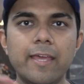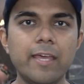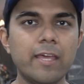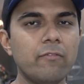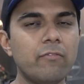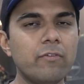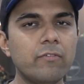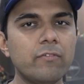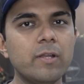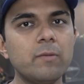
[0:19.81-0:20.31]
Hey
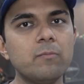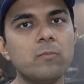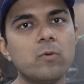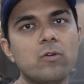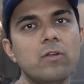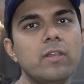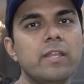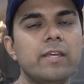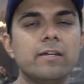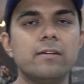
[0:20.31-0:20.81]
everyone,
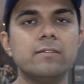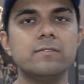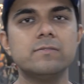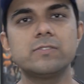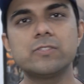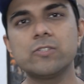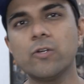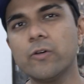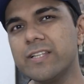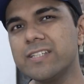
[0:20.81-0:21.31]
Mukul here.
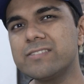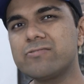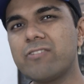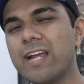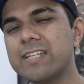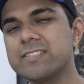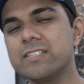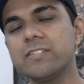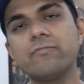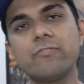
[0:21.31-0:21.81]
So this
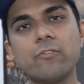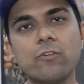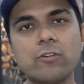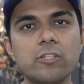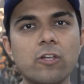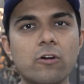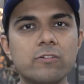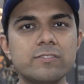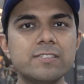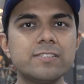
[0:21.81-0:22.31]
Ryzen four
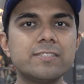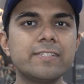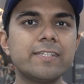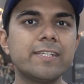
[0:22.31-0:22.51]
thousand